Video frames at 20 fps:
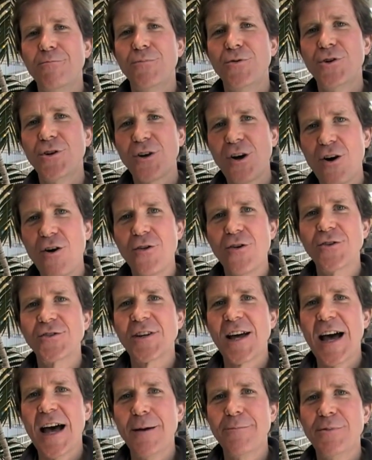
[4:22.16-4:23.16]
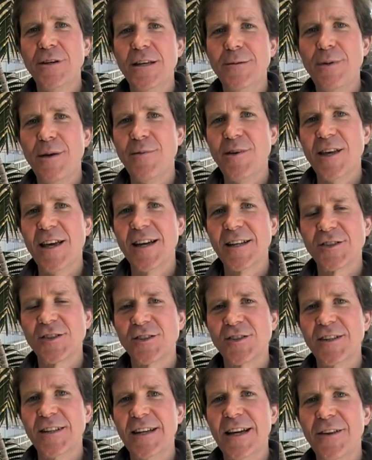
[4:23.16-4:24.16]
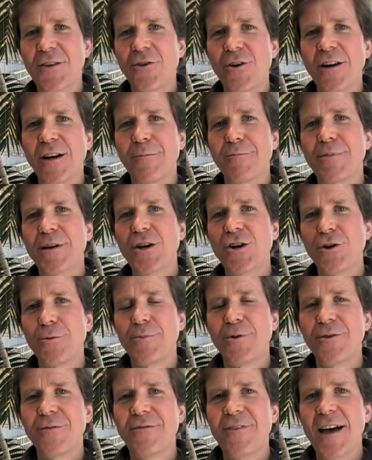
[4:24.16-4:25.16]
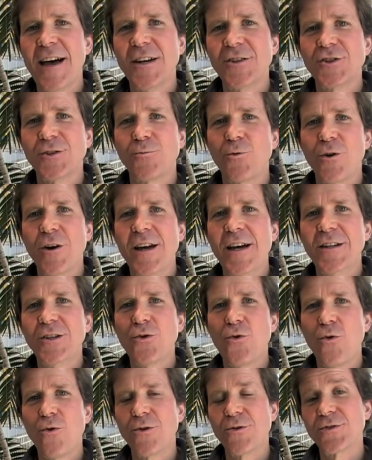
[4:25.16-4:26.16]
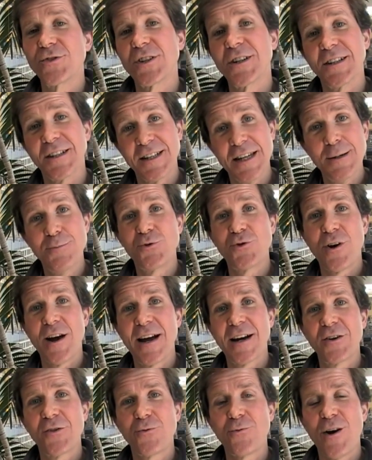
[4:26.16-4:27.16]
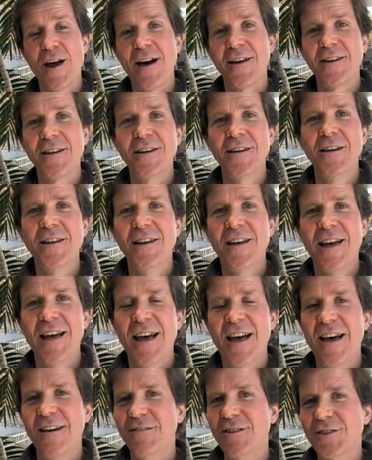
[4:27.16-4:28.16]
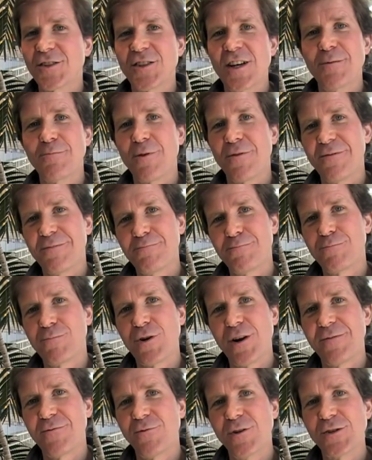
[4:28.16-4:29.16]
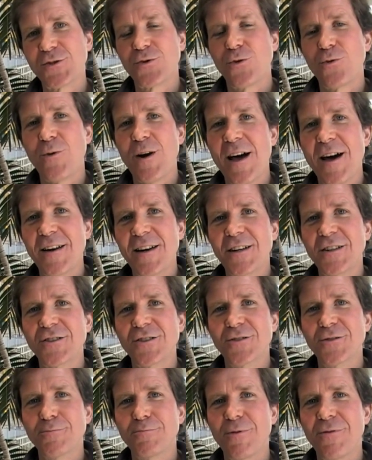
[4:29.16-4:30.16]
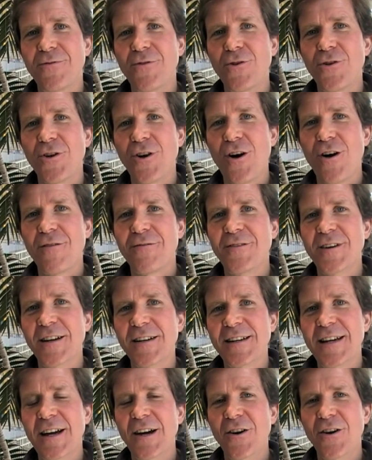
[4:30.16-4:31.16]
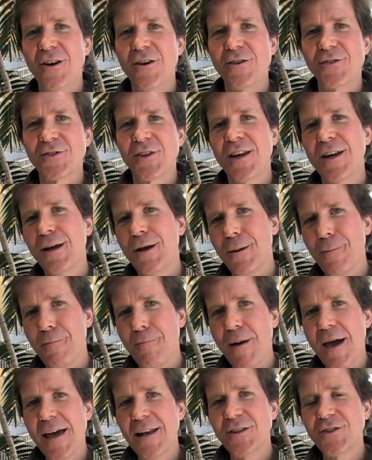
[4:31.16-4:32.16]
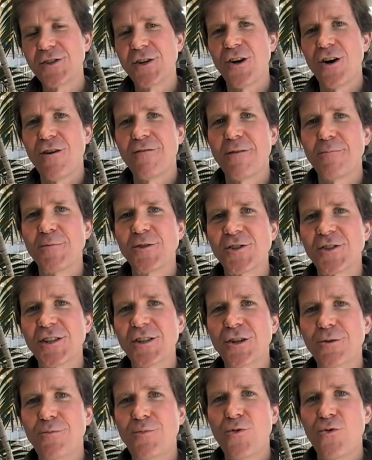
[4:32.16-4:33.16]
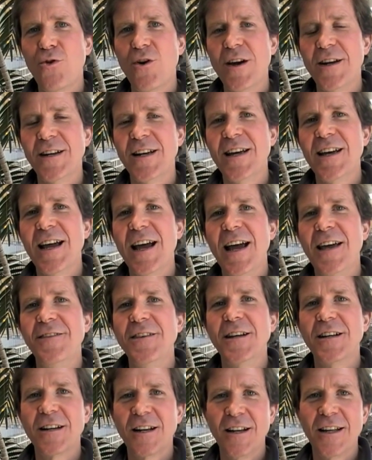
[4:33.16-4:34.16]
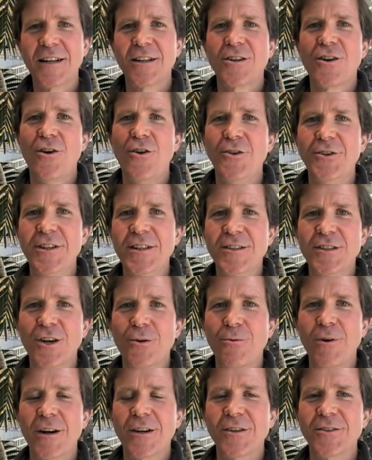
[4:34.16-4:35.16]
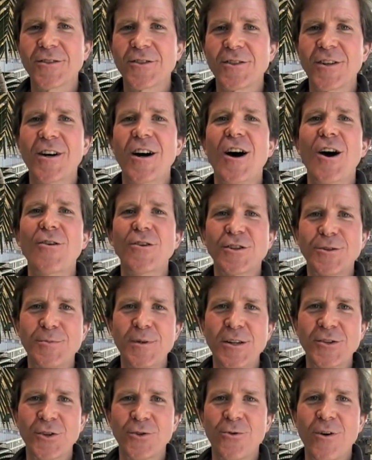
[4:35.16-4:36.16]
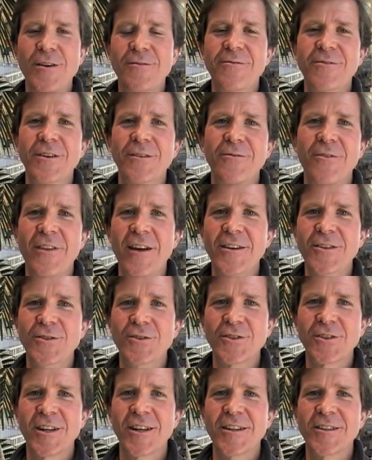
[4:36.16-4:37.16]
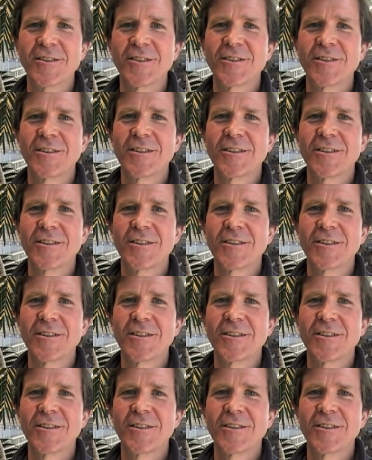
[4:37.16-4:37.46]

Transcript: put all those IP PBXs together in a peer-to-peer fashion where headquarters can keep track of the routing, have, let's say, preferential routing to preferred off-net carriers, manage it all from a single point, and then collect call detail records. OSP is a great fit for that use case.